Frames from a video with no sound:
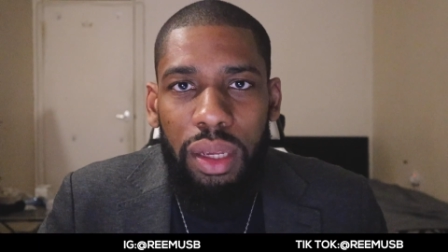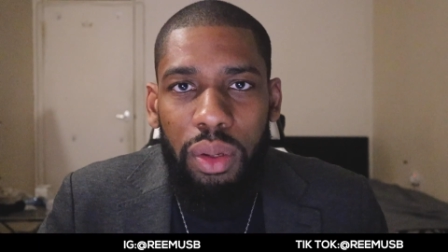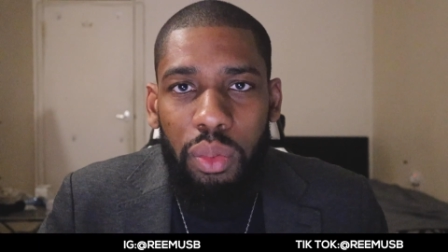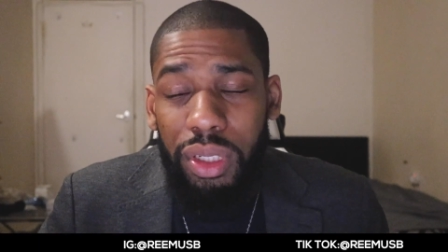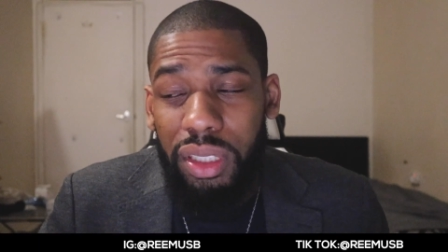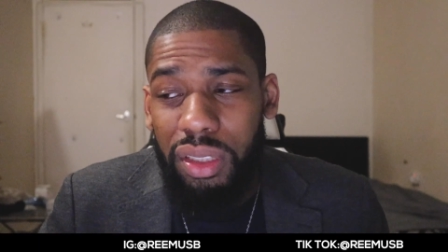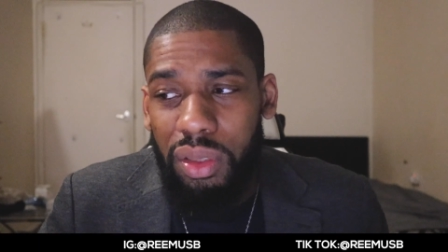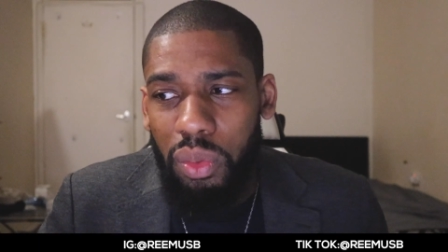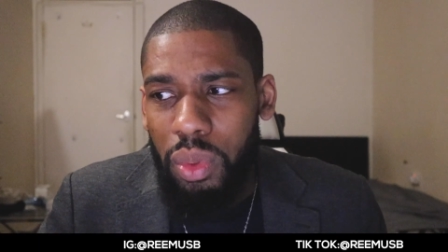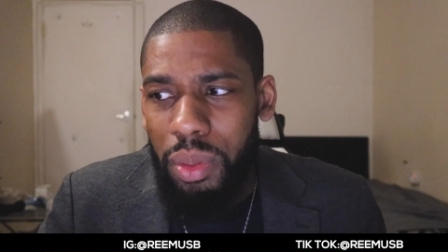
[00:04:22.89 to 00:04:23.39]

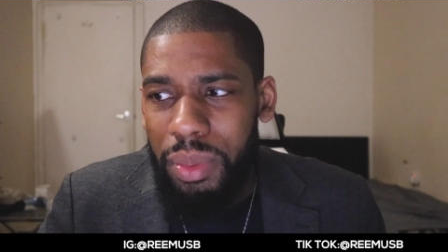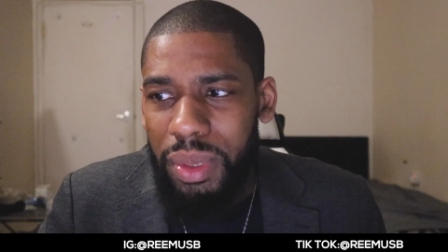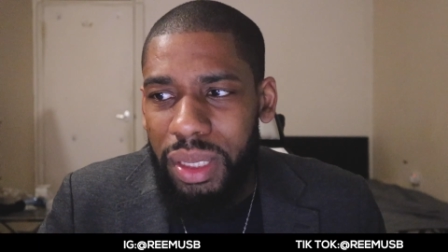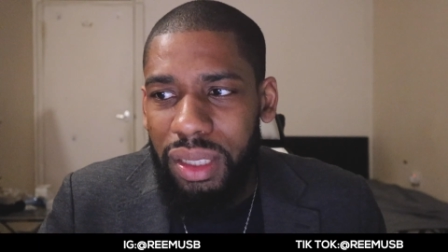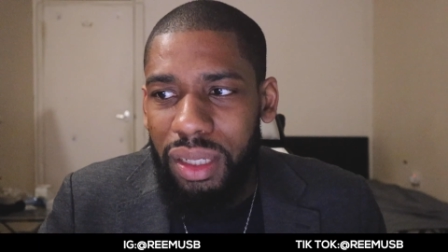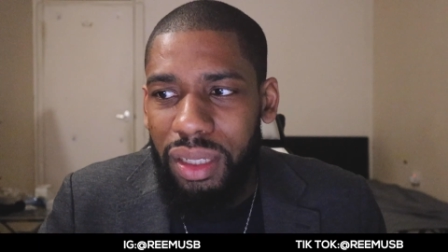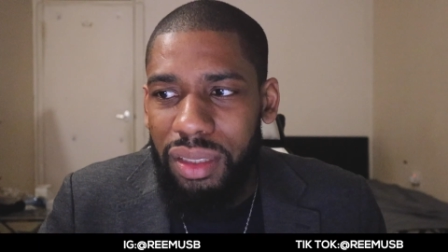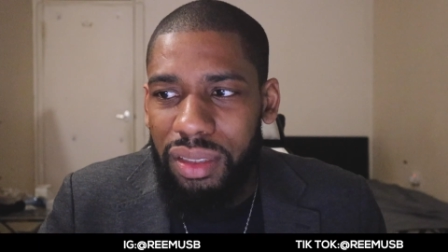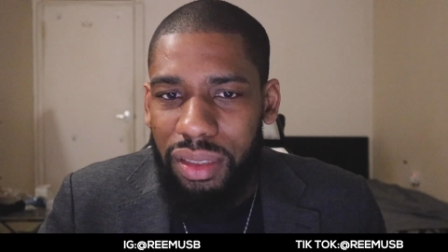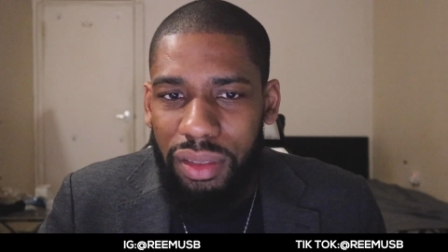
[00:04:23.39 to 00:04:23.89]
Whereas a
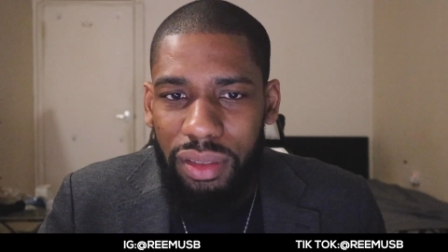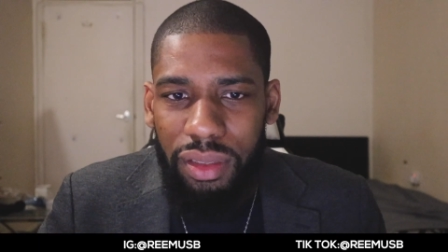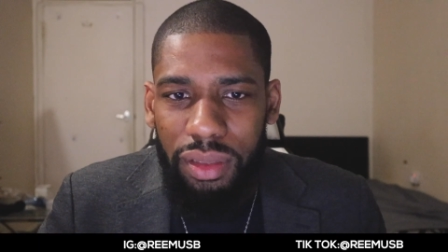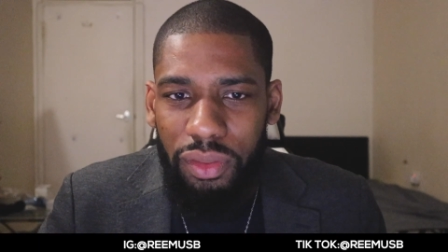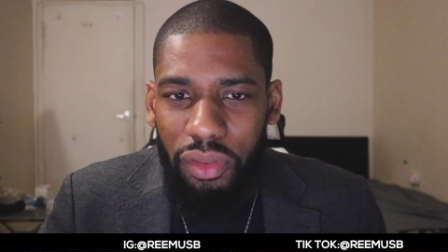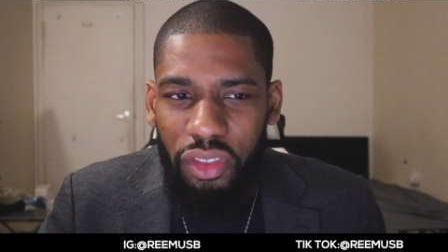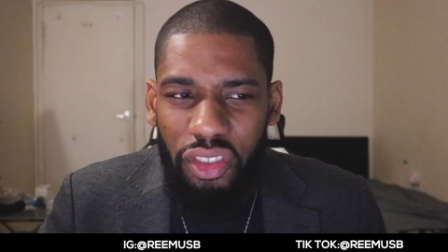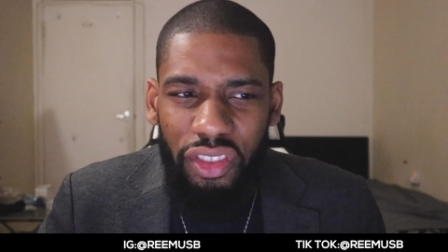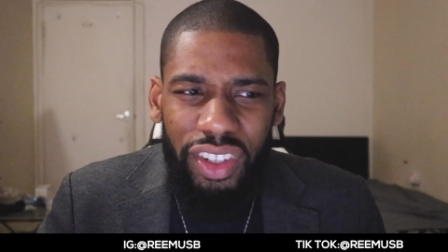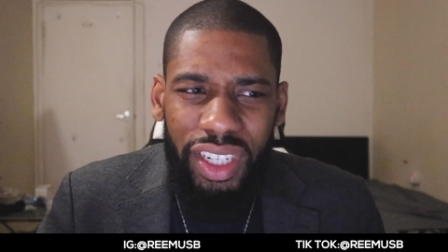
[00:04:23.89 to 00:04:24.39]
woman doesn't
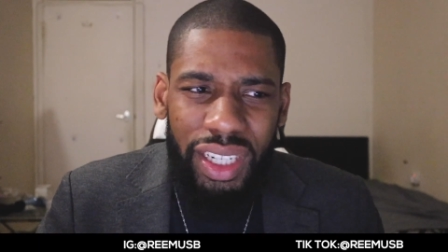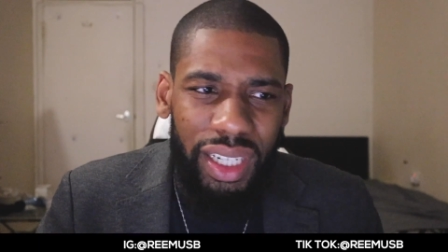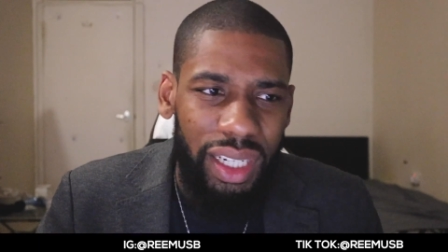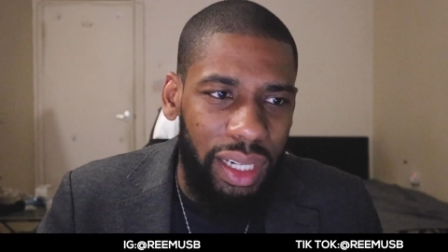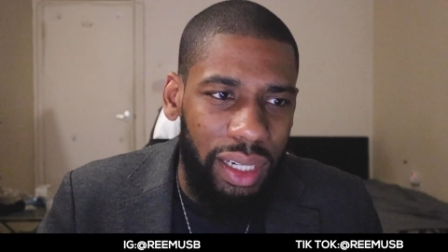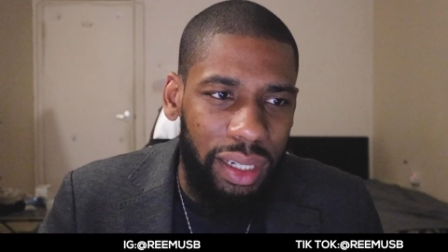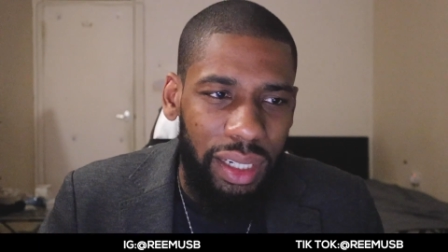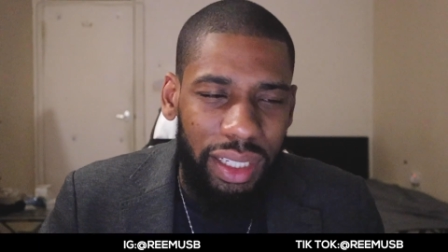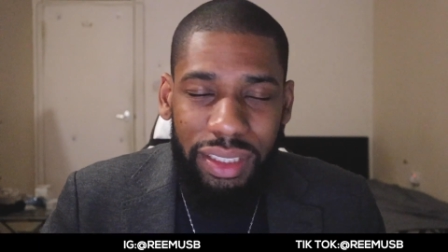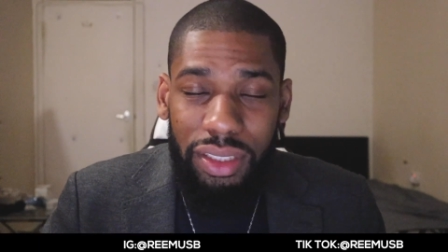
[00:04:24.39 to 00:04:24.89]

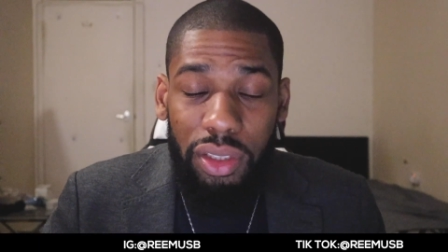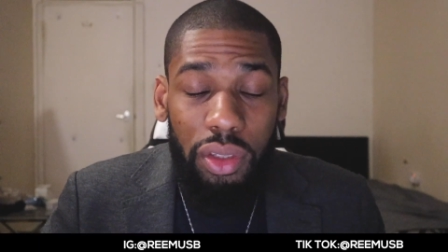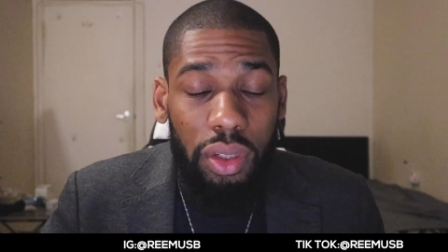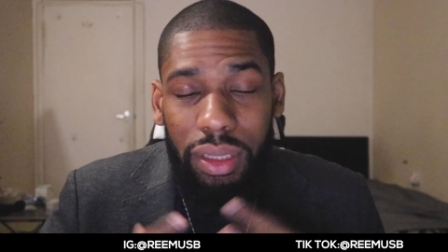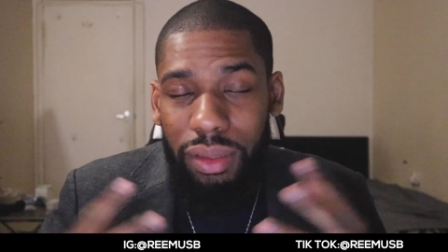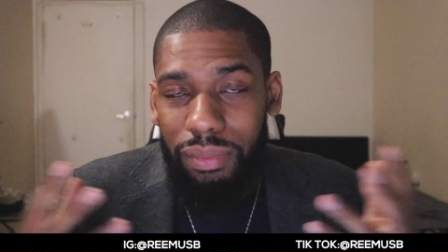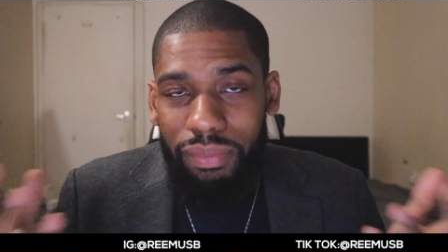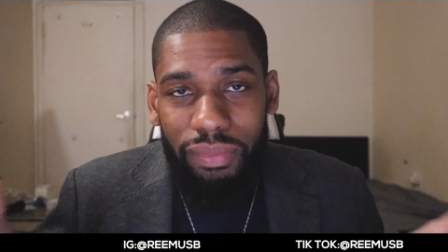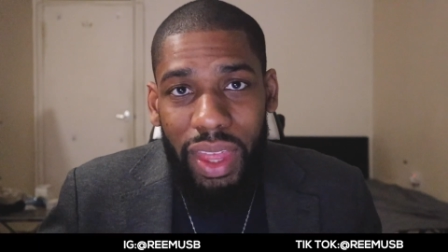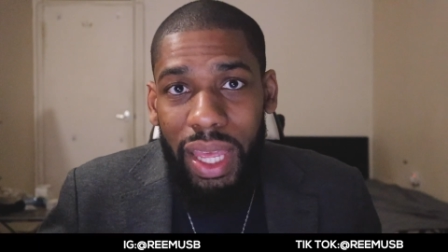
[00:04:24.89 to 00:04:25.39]
really, it's
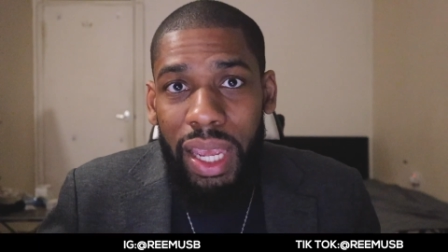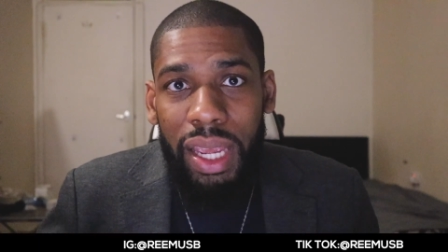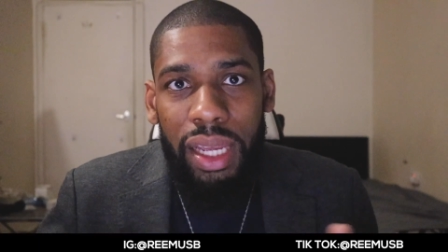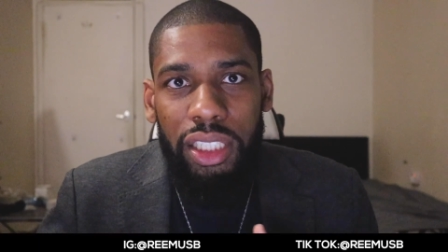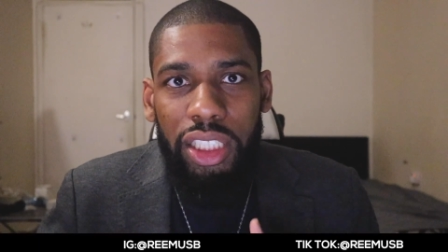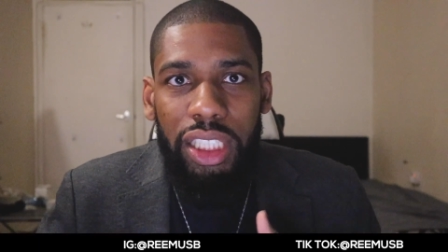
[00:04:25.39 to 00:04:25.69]
not there.